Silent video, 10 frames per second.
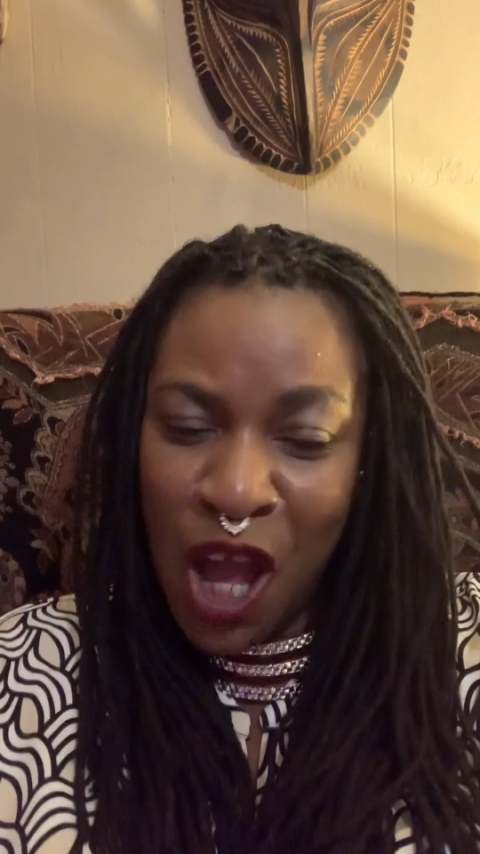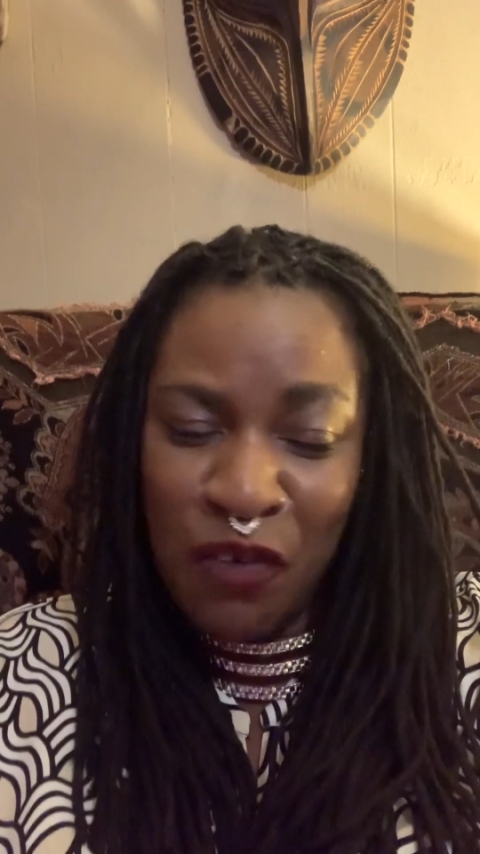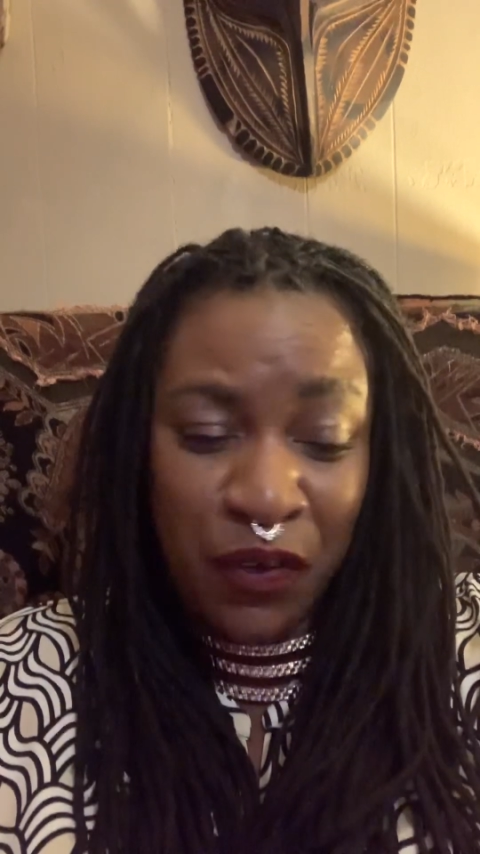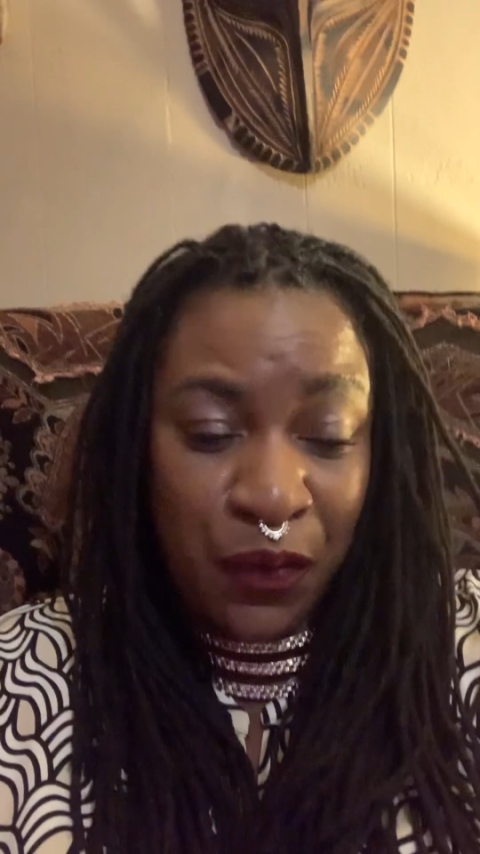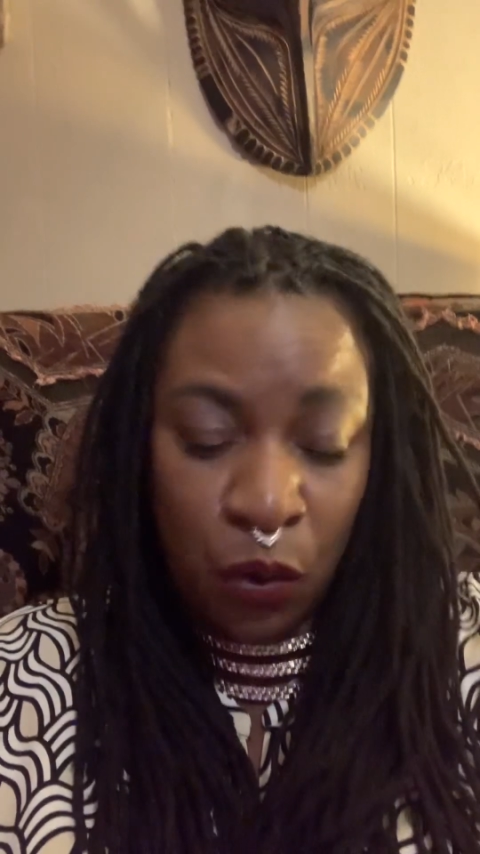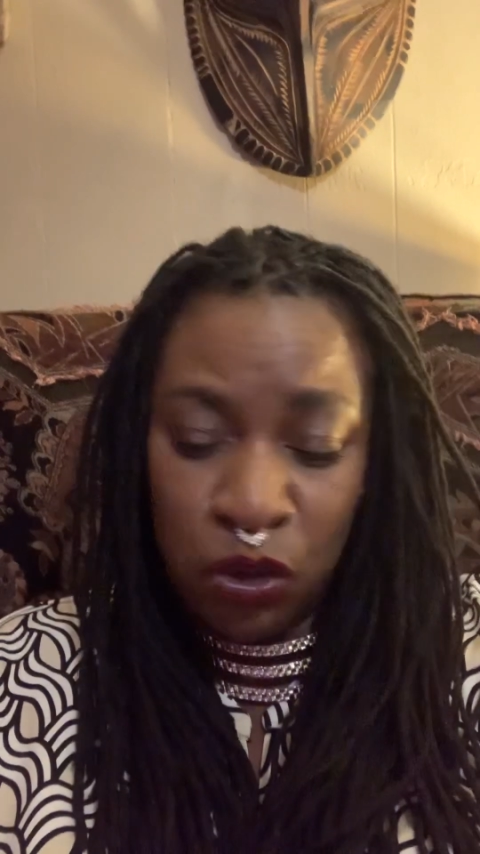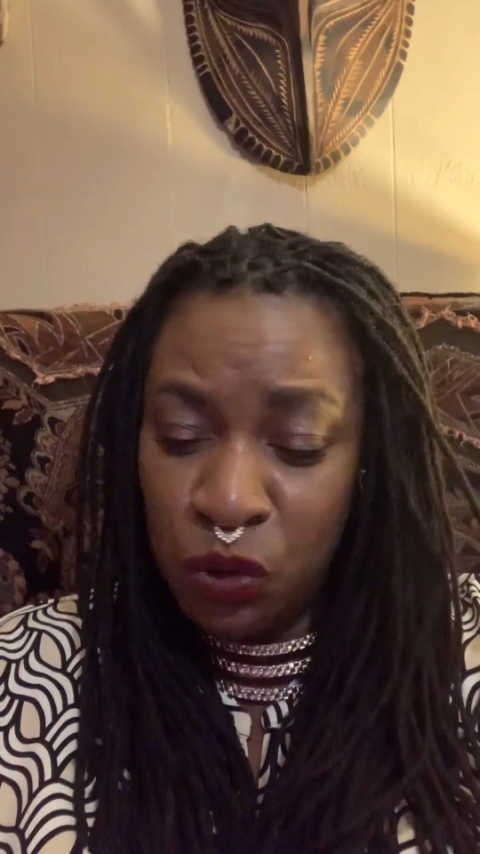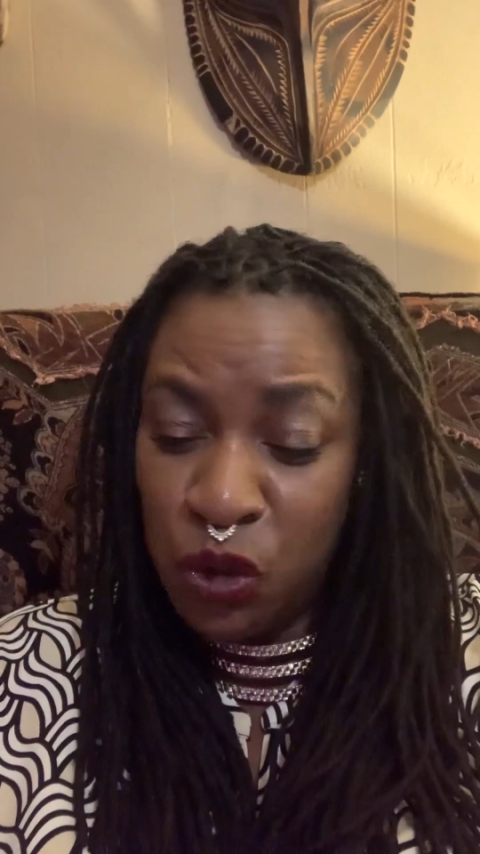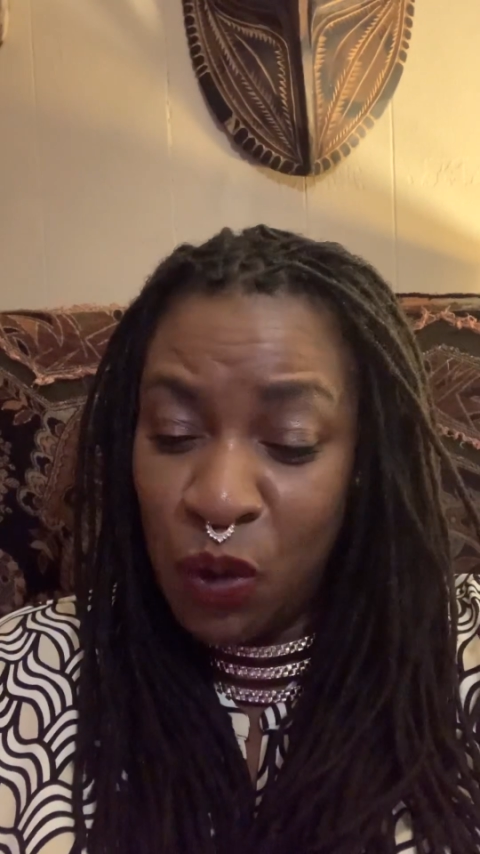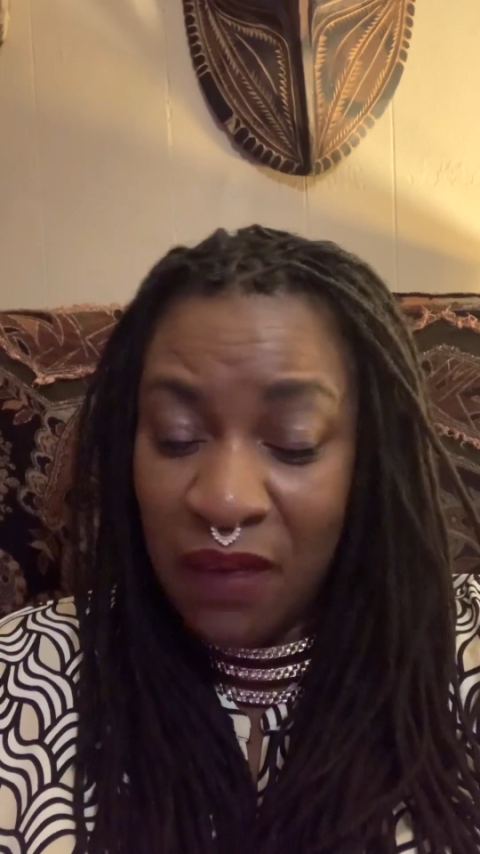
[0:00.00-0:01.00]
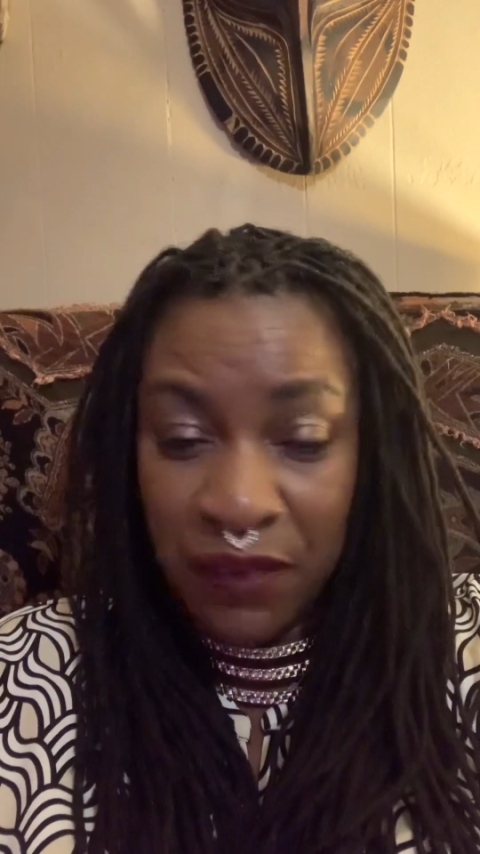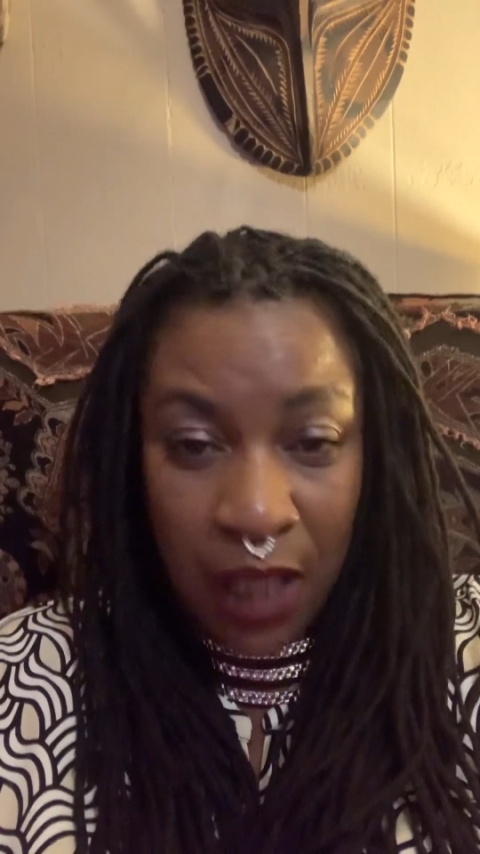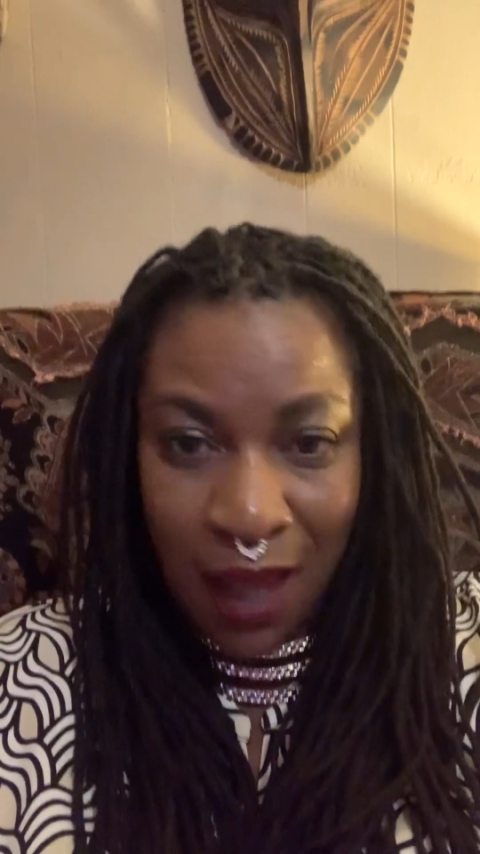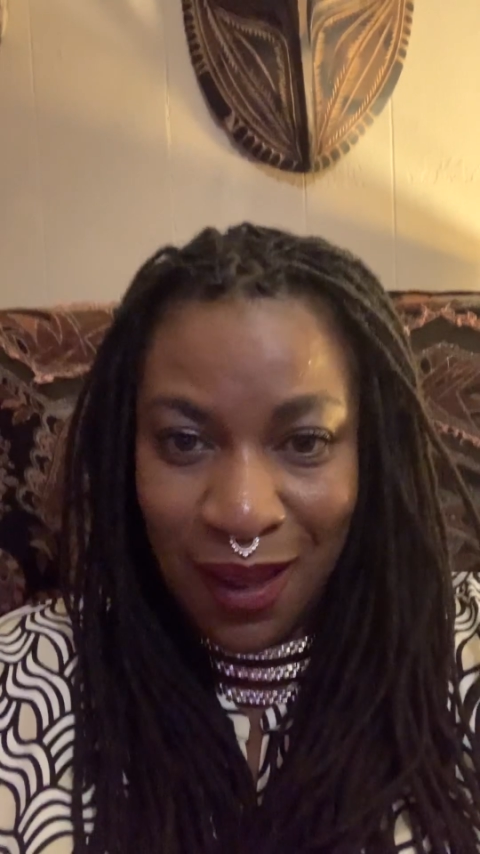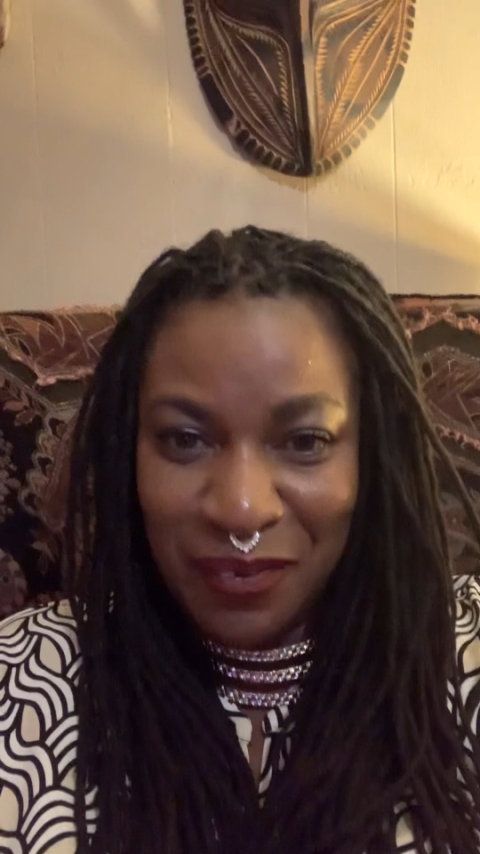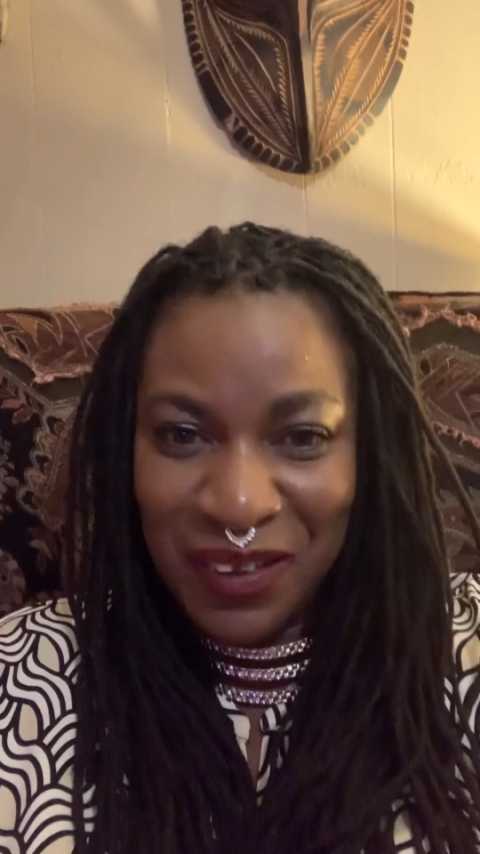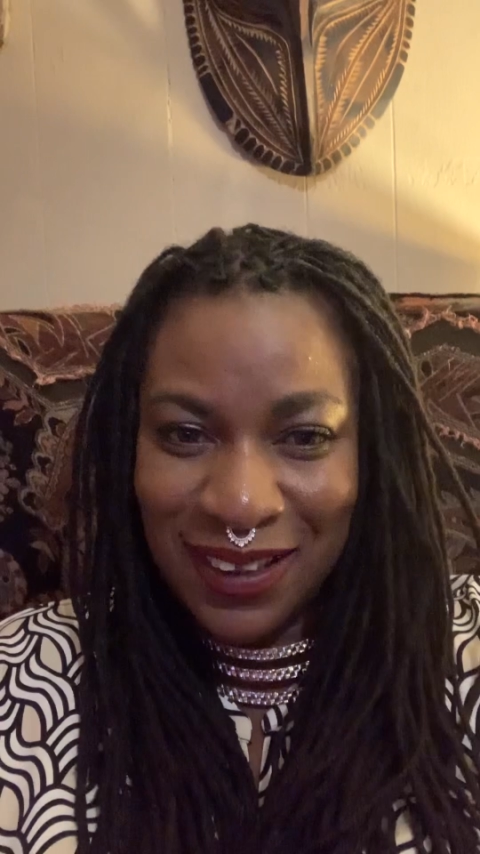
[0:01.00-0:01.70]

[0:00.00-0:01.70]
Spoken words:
for those who you have loved,